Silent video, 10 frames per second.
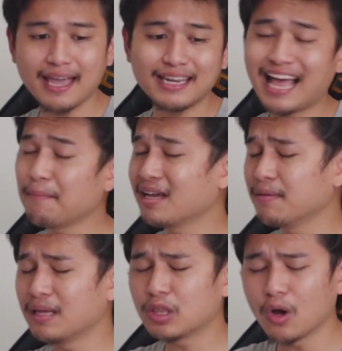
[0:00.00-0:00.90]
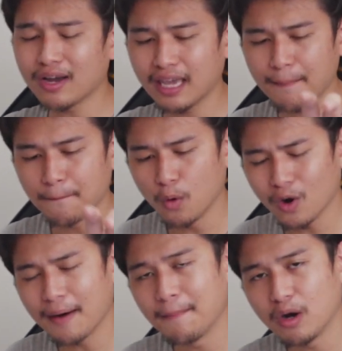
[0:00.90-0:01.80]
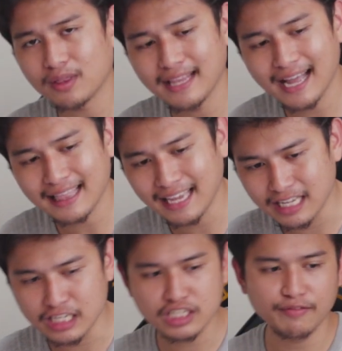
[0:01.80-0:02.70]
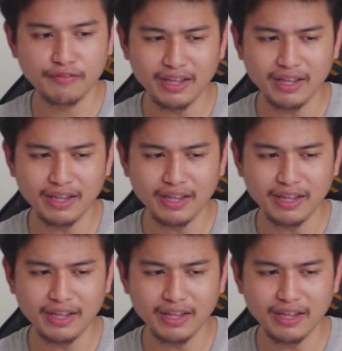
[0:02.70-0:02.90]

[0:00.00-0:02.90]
and I'm gonna be talking more about that in this